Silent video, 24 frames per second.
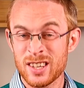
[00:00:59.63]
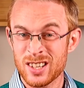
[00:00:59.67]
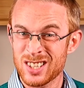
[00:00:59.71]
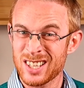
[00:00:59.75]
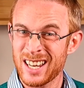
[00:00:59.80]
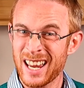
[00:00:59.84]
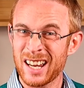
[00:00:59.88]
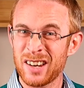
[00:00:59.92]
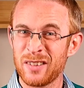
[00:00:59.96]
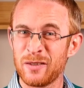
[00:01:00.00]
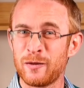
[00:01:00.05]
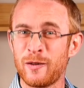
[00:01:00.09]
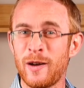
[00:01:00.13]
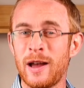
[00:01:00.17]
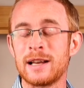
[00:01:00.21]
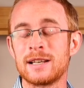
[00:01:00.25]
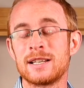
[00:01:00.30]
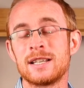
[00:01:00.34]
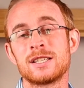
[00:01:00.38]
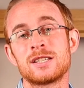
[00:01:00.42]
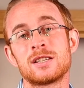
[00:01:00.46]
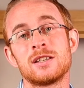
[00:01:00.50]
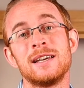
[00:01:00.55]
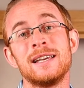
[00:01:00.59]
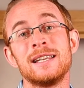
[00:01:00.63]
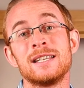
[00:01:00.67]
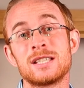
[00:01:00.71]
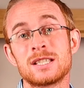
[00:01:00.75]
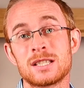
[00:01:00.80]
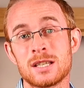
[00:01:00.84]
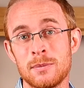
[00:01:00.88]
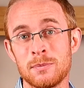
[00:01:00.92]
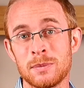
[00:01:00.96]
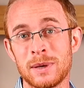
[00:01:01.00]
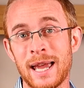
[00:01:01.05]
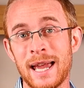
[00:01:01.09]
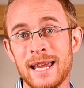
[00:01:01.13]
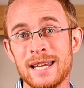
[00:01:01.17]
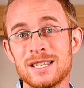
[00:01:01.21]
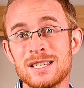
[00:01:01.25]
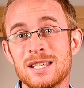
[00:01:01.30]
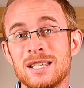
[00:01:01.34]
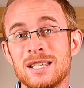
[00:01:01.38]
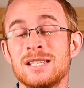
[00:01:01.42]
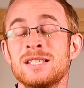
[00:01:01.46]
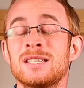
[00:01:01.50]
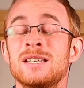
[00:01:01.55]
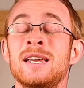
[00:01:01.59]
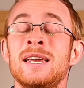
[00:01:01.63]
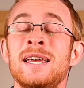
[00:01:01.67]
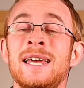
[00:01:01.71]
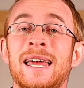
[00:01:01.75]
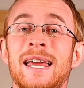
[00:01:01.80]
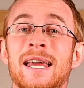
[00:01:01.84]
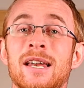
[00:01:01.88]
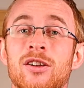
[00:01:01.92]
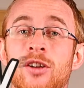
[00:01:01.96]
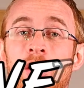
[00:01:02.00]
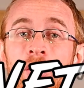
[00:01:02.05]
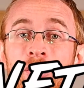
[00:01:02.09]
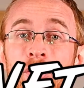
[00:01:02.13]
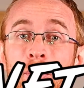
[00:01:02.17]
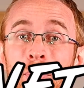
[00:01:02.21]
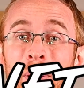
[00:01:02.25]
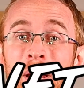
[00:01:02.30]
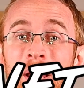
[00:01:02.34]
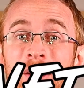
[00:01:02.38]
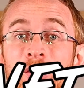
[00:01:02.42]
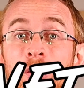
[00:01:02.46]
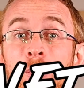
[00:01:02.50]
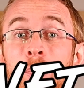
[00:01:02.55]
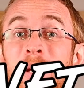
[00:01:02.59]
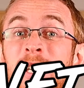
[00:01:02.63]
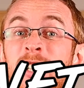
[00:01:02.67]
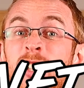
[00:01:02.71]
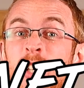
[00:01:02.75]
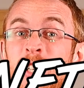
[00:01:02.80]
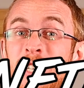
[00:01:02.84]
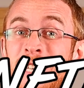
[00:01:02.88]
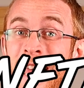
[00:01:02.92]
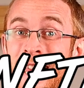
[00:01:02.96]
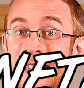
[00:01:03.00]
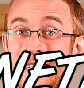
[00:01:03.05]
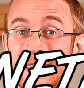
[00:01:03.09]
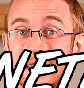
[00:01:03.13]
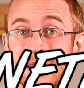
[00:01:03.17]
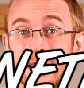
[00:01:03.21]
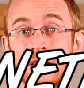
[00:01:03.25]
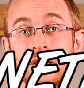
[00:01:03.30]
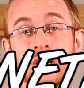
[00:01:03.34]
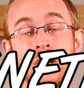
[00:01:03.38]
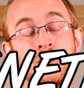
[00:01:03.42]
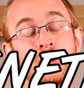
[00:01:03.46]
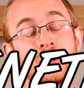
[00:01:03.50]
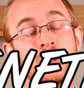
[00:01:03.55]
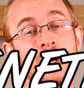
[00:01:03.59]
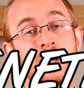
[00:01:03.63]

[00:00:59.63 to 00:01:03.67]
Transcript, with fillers: the second fact is that in some cases it does appear to be genetic, so